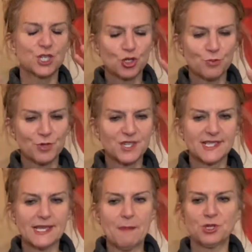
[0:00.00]
your
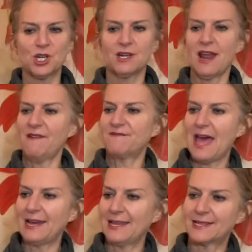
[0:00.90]
perception of
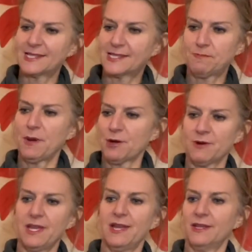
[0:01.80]
that
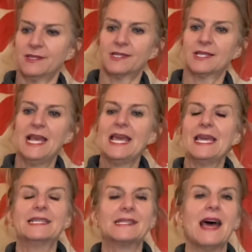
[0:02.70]
experience,
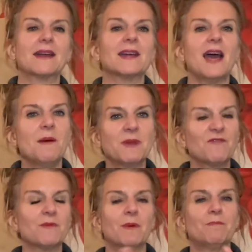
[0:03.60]
is that coming
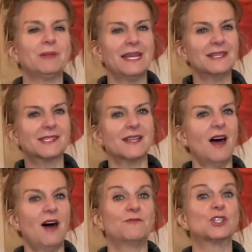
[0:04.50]
from a place
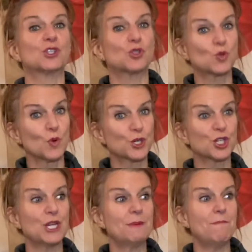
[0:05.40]
of
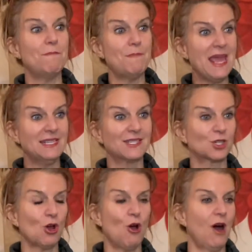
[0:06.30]
distortion based
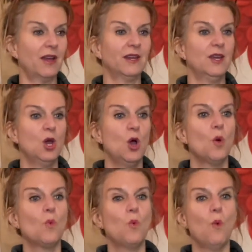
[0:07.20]
on
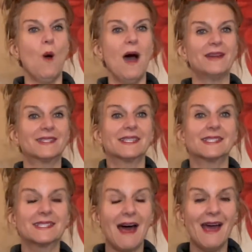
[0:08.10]
what
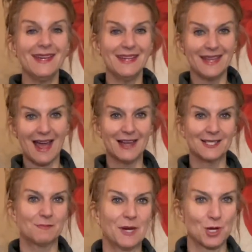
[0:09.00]
society has
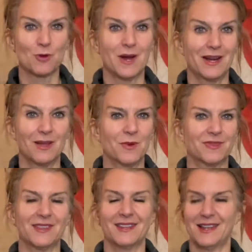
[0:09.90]
been ingraining
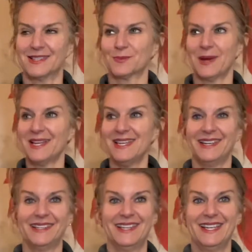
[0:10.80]
within us,
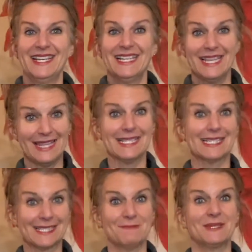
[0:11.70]
right? This
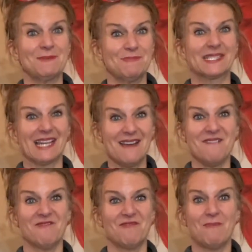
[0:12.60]
is some deep
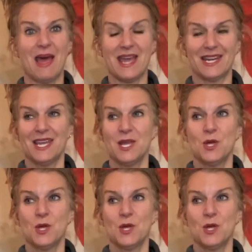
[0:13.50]
stuff, but